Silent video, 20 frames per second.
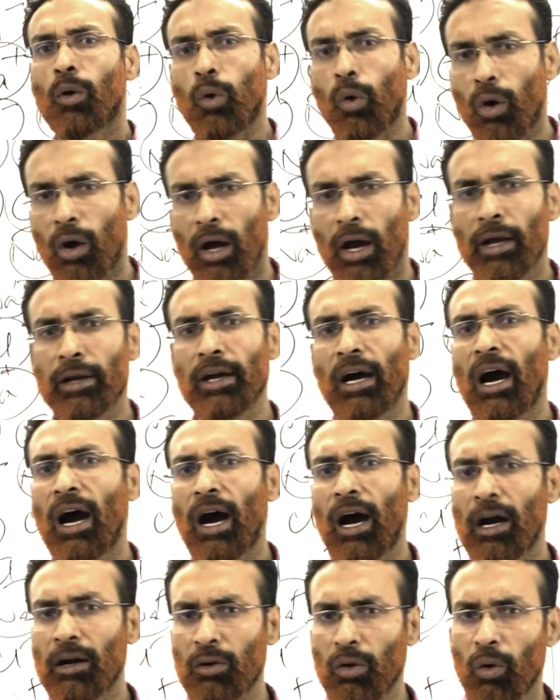
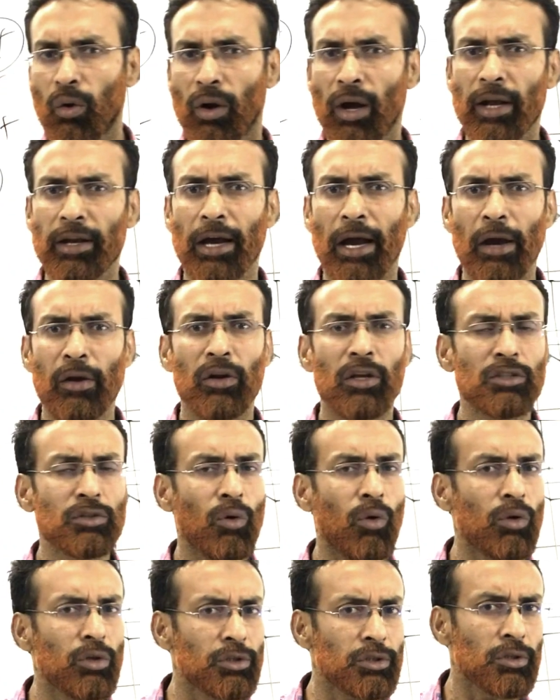chloride ion is
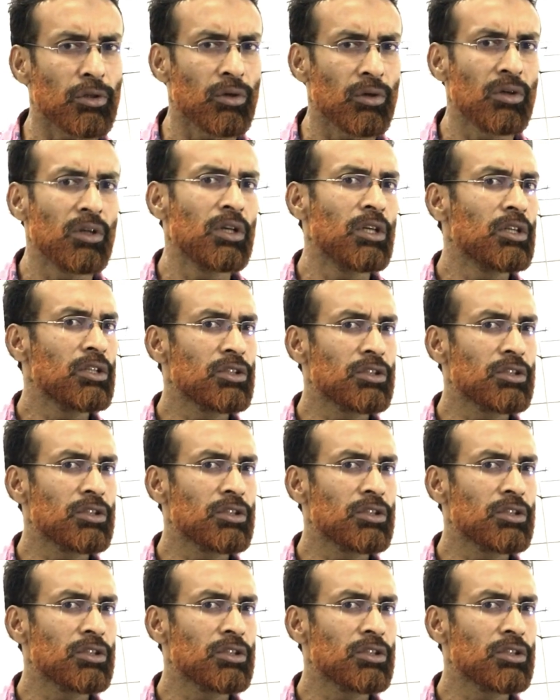also